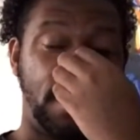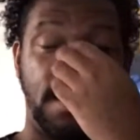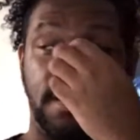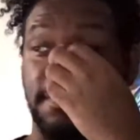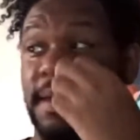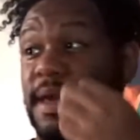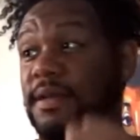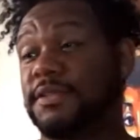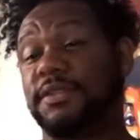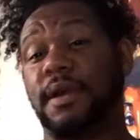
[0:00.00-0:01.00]
Oh,
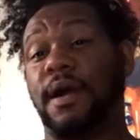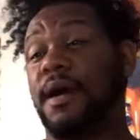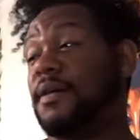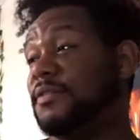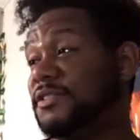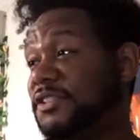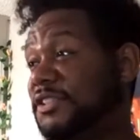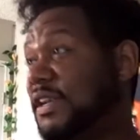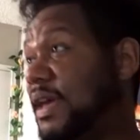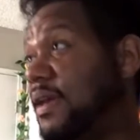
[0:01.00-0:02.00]
bitch. Oh,
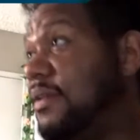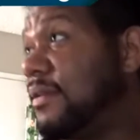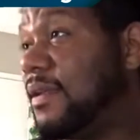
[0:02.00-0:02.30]
shit.